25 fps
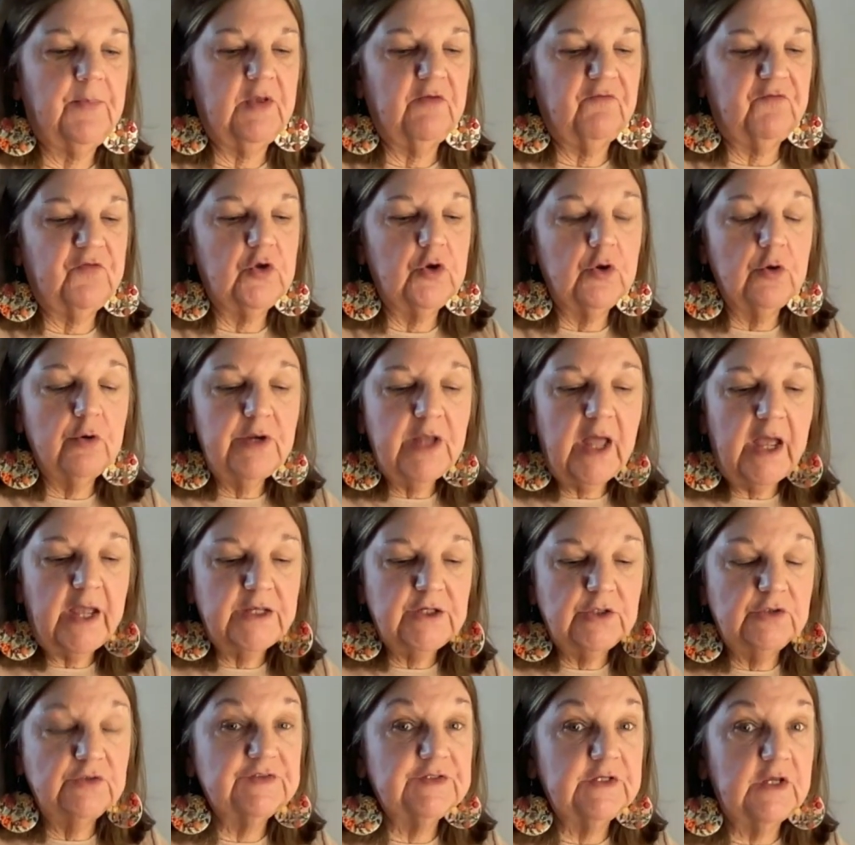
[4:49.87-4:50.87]
If you're
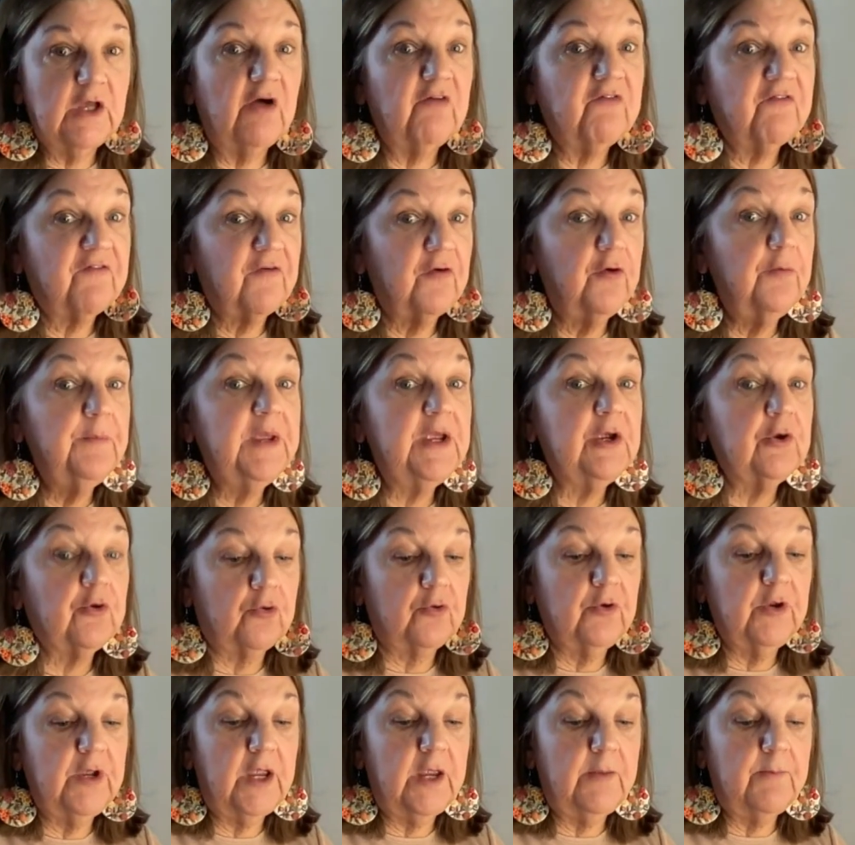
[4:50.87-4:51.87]
not using a firming
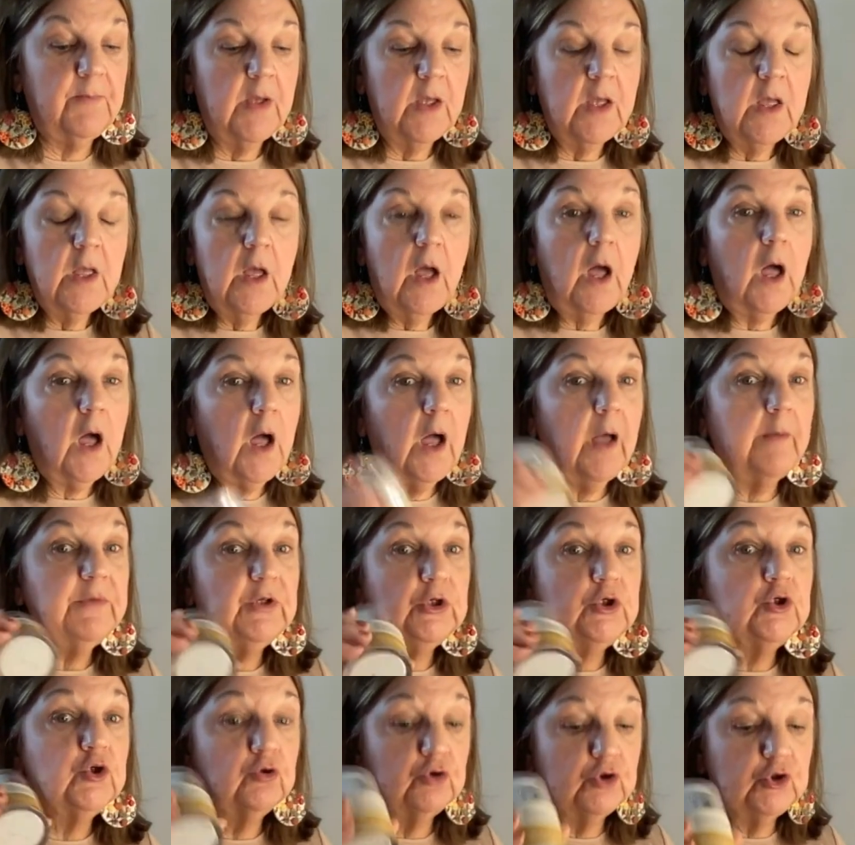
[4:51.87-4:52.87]
cream,
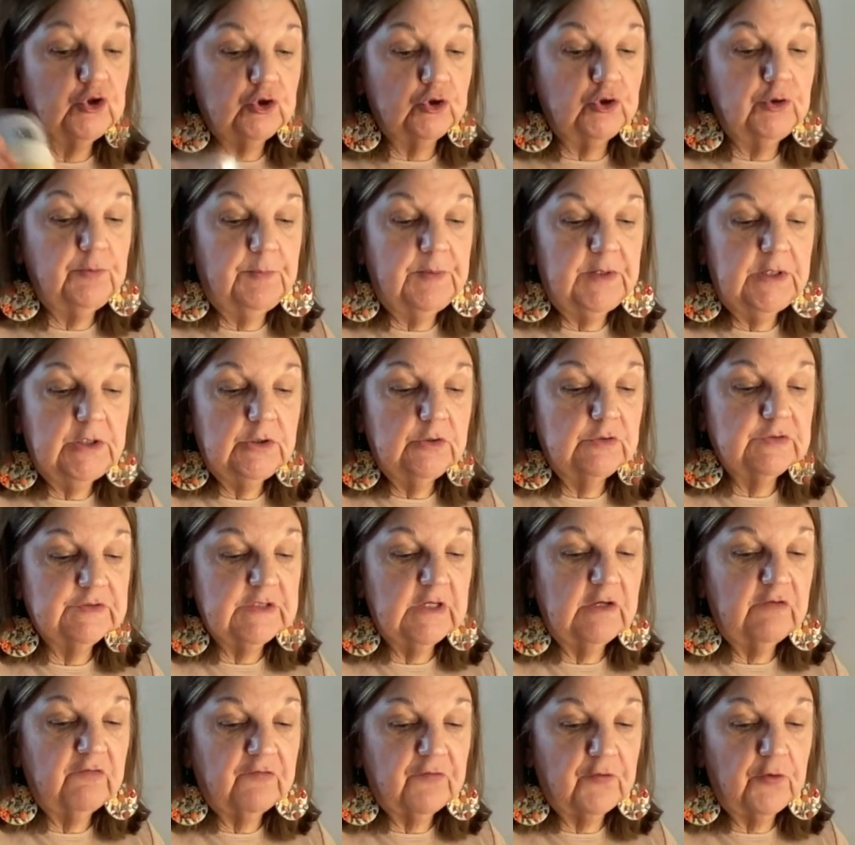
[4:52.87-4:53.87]
you should be
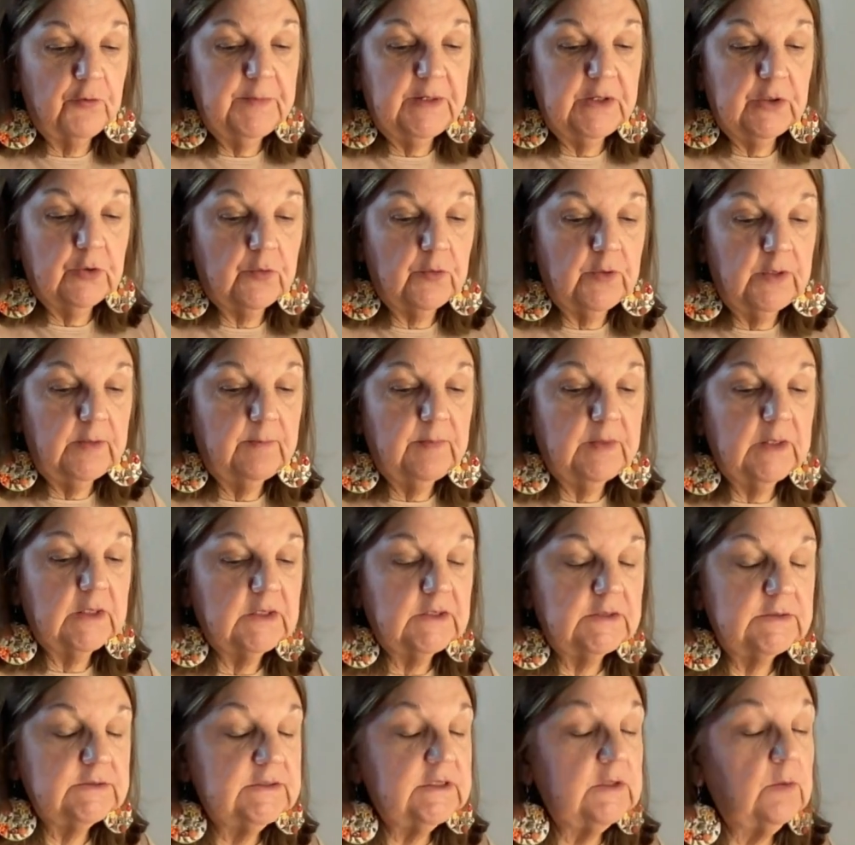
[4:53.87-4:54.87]
using a firming cream
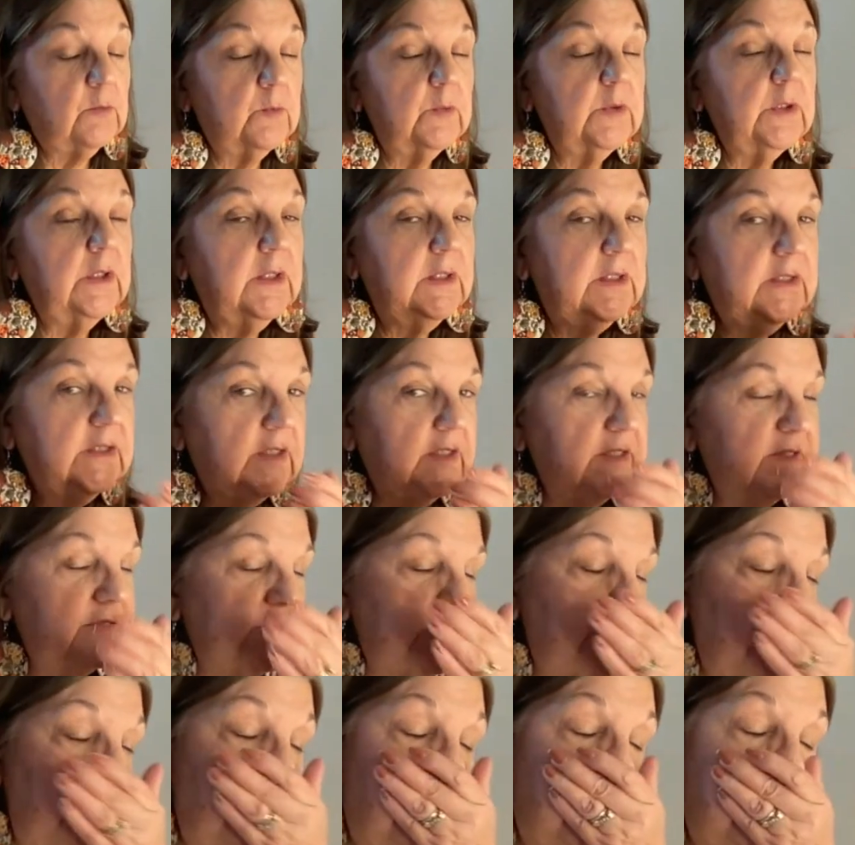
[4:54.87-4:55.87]
because it really does,